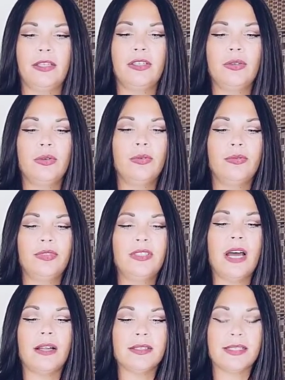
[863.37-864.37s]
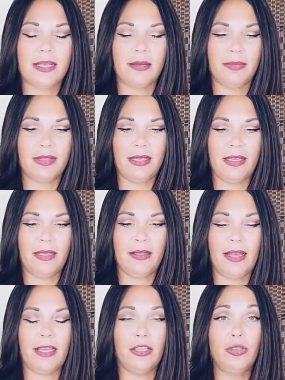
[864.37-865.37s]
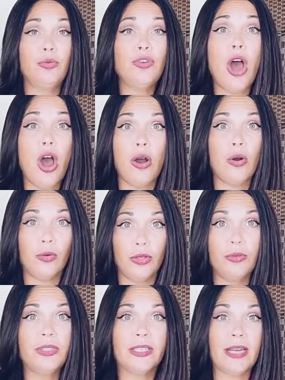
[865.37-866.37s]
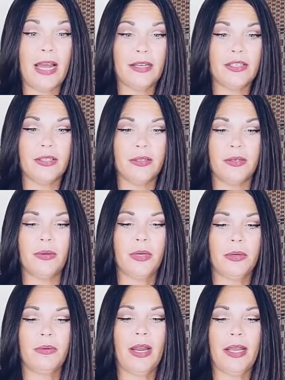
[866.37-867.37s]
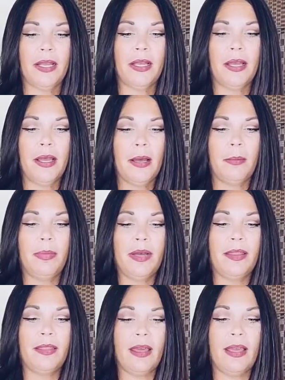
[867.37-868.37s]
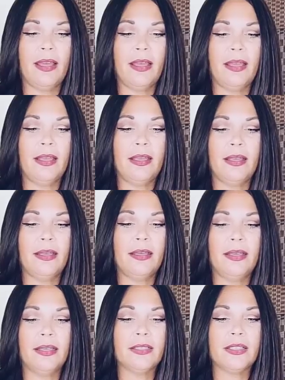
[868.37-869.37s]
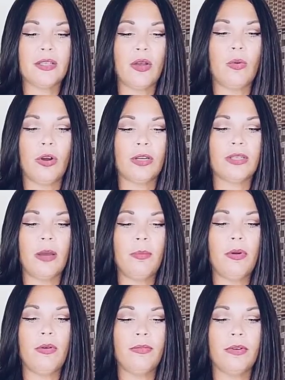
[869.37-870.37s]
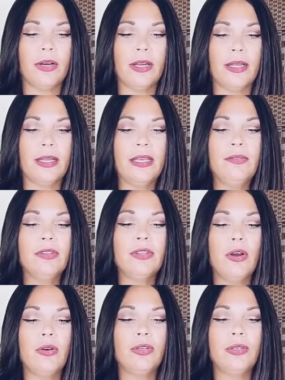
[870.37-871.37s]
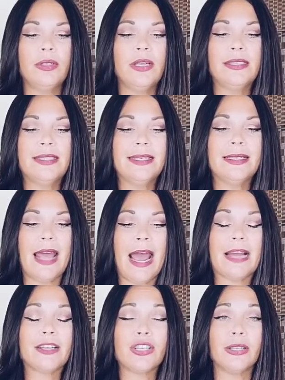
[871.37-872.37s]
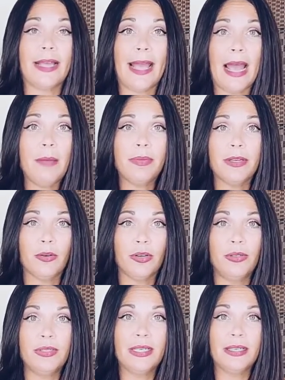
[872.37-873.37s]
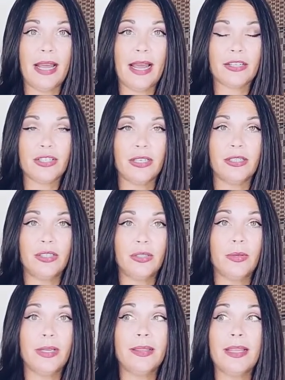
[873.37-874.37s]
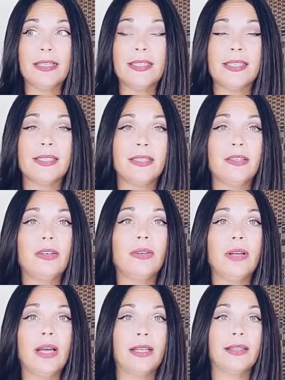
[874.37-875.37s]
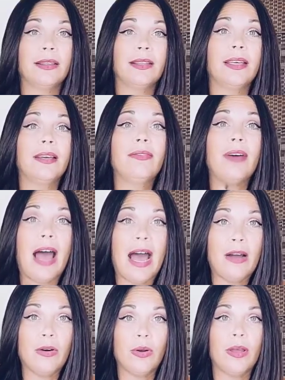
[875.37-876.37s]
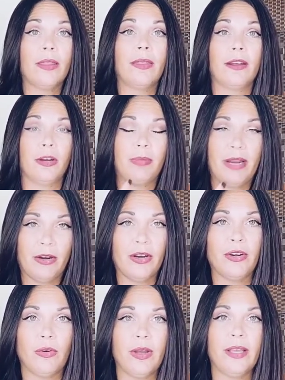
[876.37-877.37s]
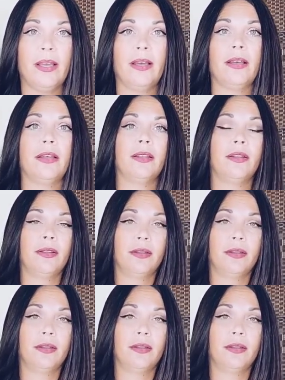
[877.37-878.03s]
you've done something that you know you did not do, right? But they get so worked up over it, even though it didn't actually happen or you didn't actually do it, they still live out their paranoia